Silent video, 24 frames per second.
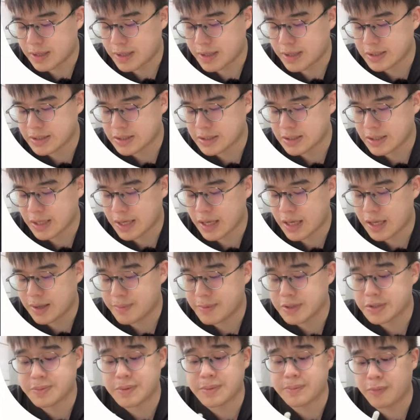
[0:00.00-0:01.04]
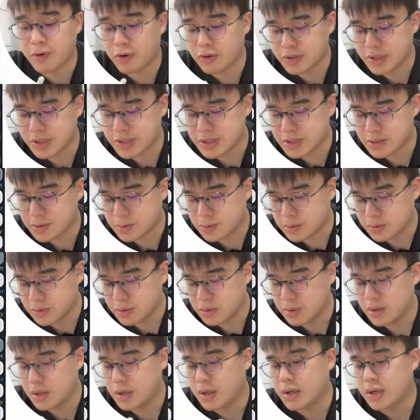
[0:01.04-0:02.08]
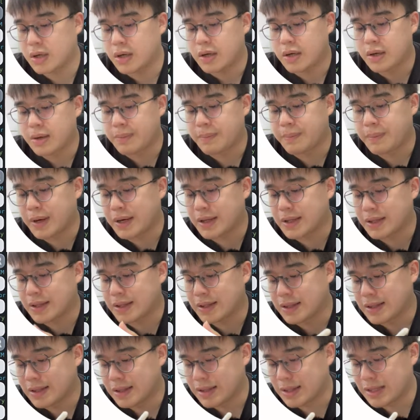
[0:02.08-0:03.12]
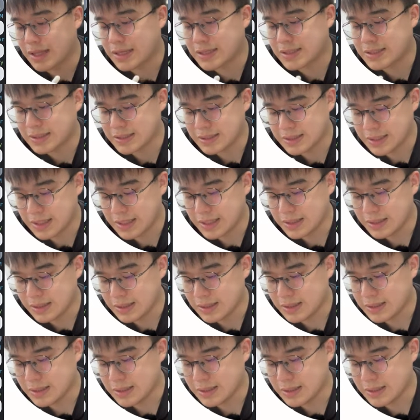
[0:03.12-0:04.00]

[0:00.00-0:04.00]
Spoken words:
as k must be more than 0, but lesser than.